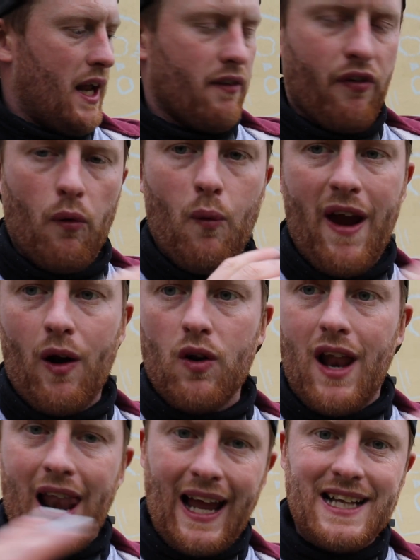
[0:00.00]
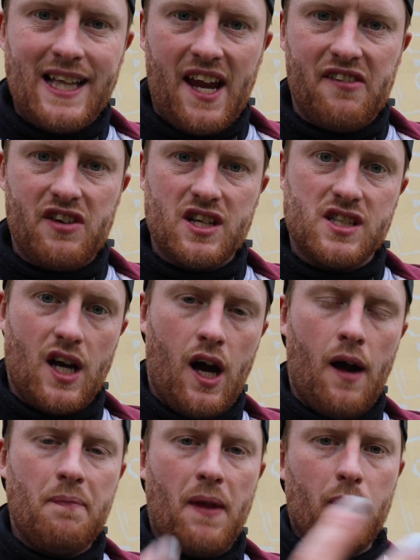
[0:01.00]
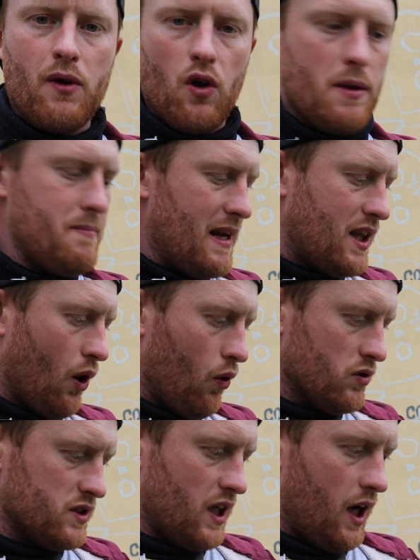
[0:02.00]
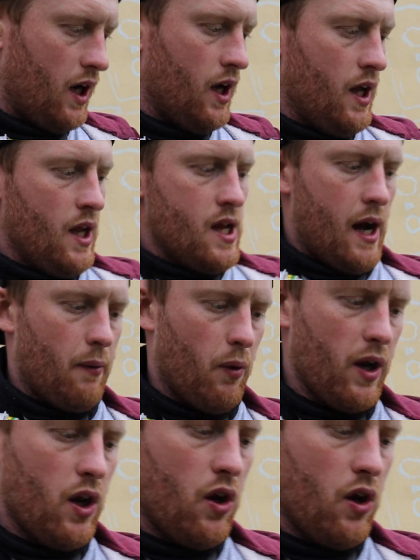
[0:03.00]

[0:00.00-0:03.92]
then for where all the light areas are and where all the mid-tones are. And what it